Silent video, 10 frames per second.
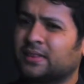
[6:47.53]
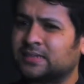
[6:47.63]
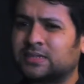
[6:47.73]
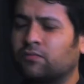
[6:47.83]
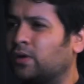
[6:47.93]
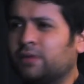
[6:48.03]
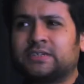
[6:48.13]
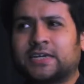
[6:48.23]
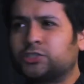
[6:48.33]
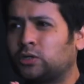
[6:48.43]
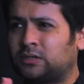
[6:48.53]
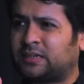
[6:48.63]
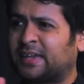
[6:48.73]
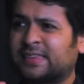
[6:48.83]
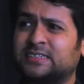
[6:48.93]
and that's a word which I should
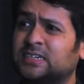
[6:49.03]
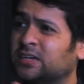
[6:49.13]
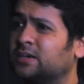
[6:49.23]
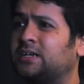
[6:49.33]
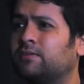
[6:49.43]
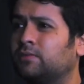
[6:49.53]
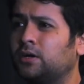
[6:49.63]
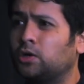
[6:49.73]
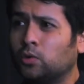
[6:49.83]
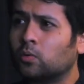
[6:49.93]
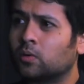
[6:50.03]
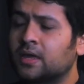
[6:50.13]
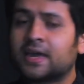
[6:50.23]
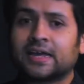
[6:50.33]
think that it's a dirty word? No.